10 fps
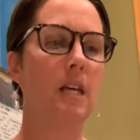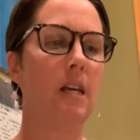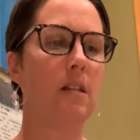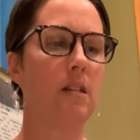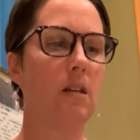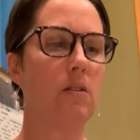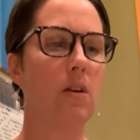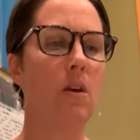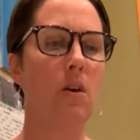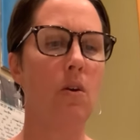It says,
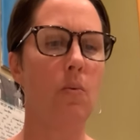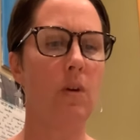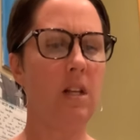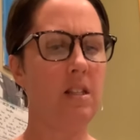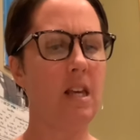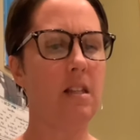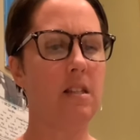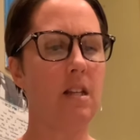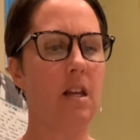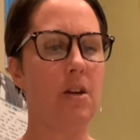"What is that
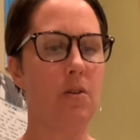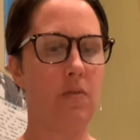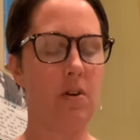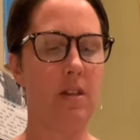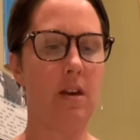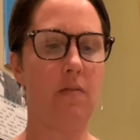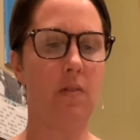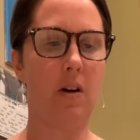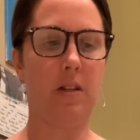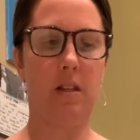sitting over on that
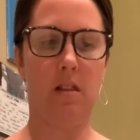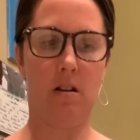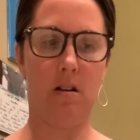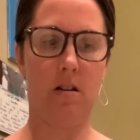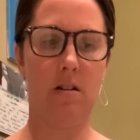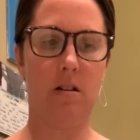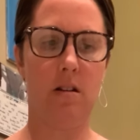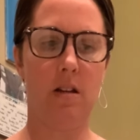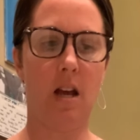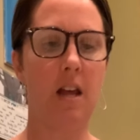fallen log?
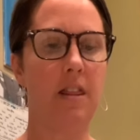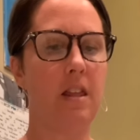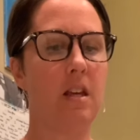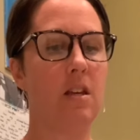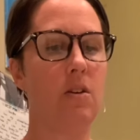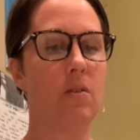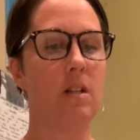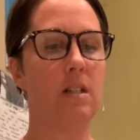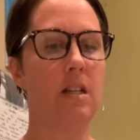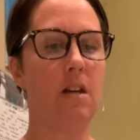I think you
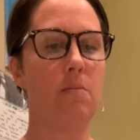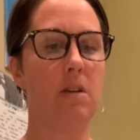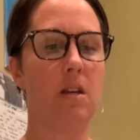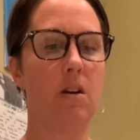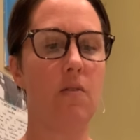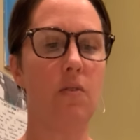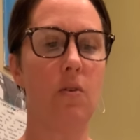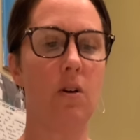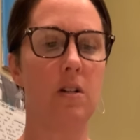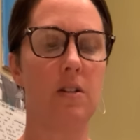can tell me. Of
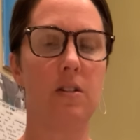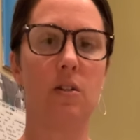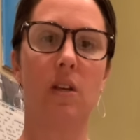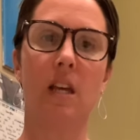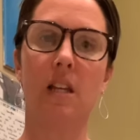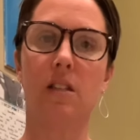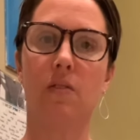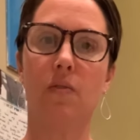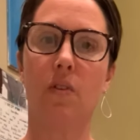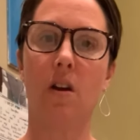course, it's a
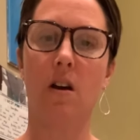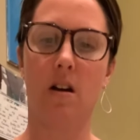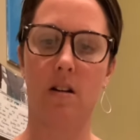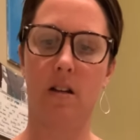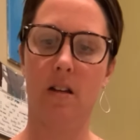frog.